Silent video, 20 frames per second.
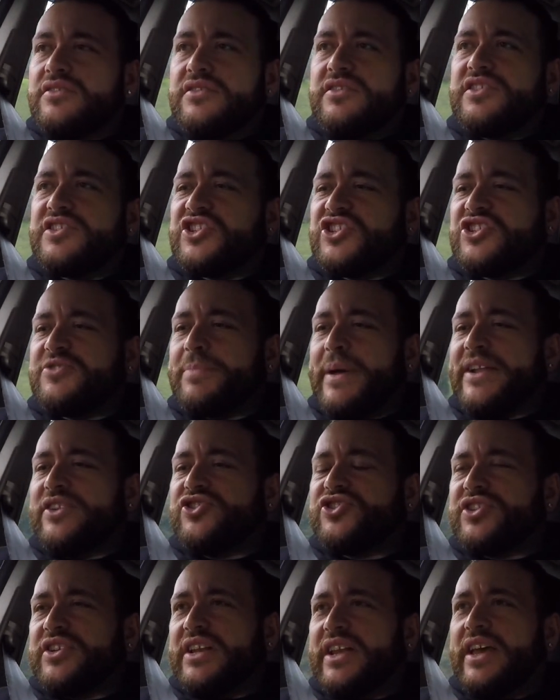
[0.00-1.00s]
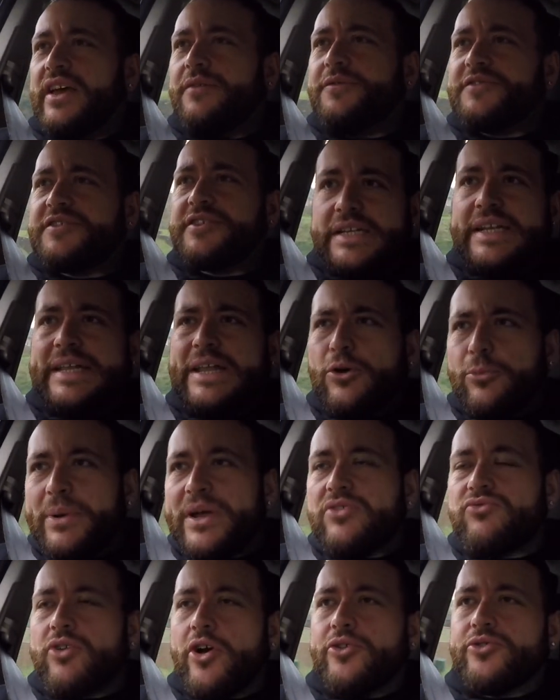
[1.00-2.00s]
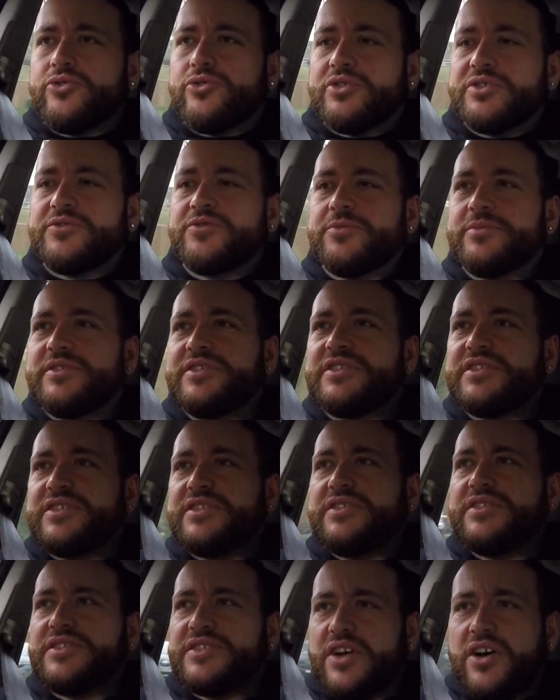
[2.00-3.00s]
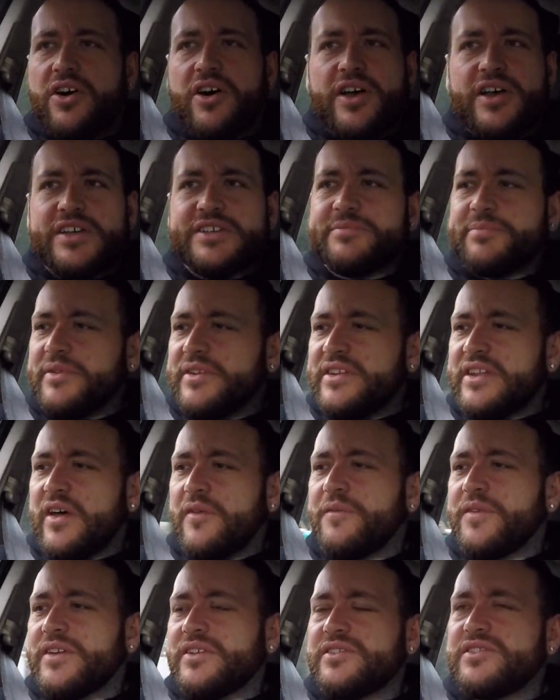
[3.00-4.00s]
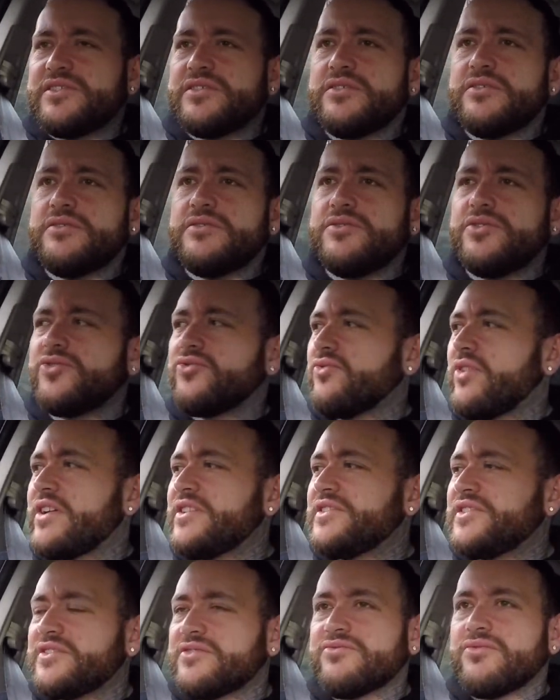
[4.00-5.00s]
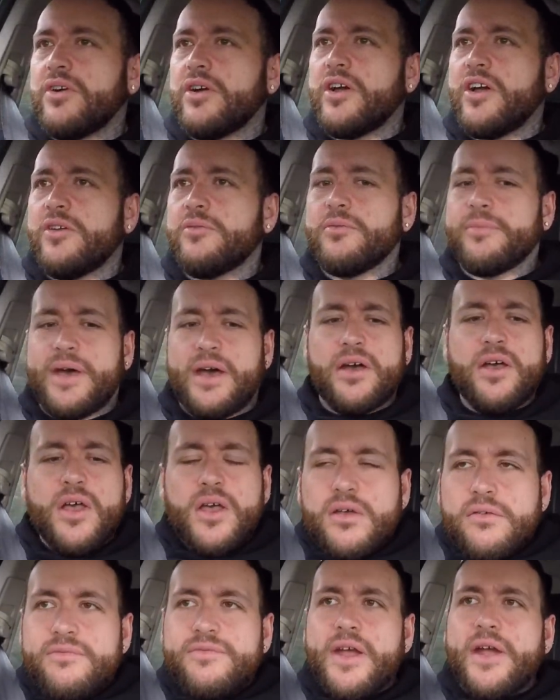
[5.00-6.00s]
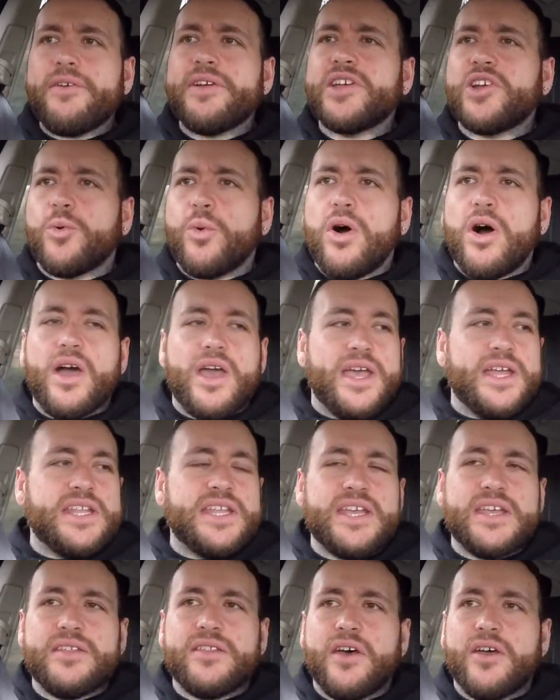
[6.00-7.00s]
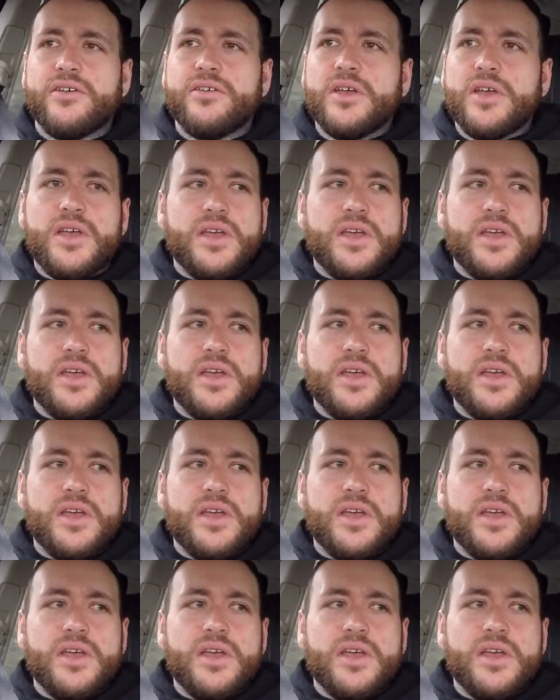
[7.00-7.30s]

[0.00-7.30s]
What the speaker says: the suspension lift, a little bit of road noise from the tyres, but nothing too crazy to write home about. Very quiet in here though.